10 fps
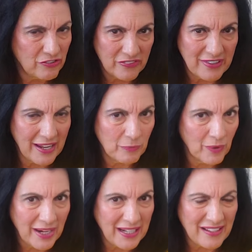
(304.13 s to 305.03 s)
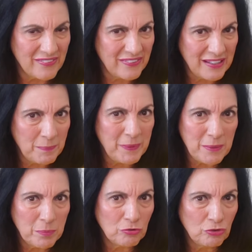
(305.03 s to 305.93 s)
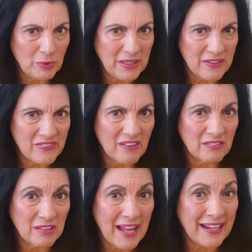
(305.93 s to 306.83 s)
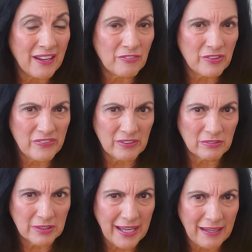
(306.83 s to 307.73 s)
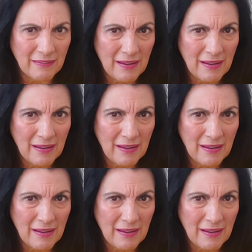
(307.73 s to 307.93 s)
just not right. I see people doing this a lot every single day.